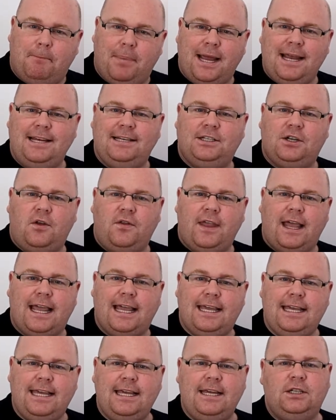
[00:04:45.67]
based on the
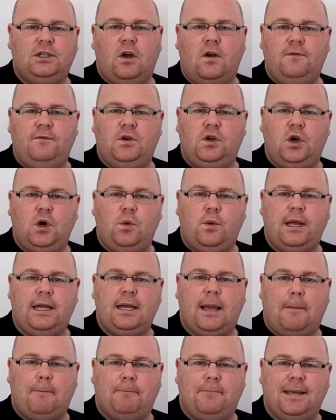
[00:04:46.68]
ease of
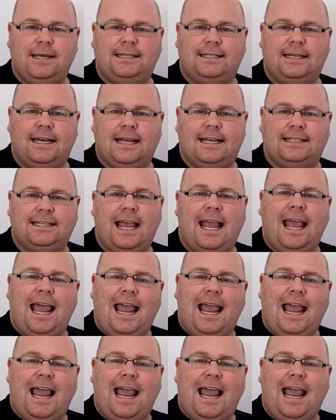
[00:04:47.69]
doing business.